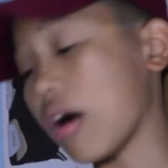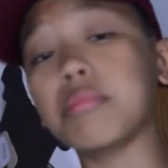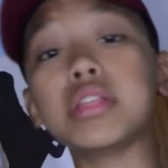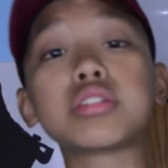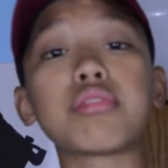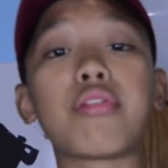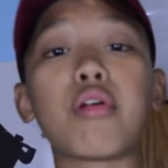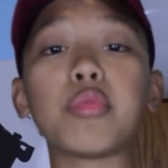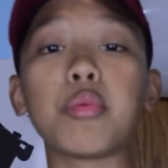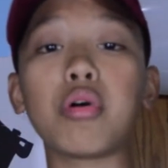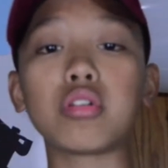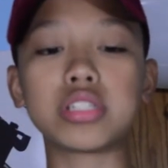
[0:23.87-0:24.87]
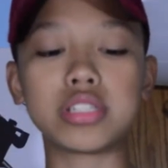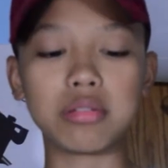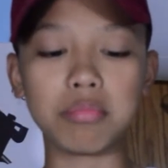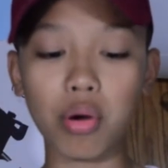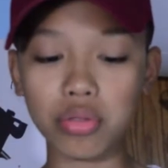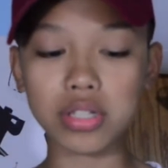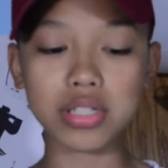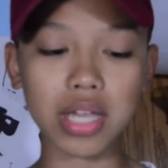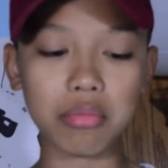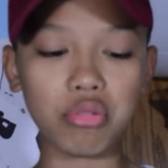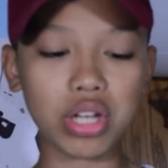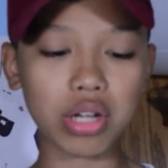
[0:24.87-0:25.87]
These were from the both the
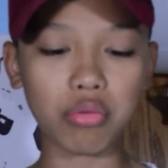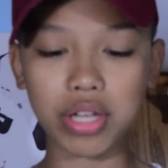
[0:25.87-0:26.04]
same week,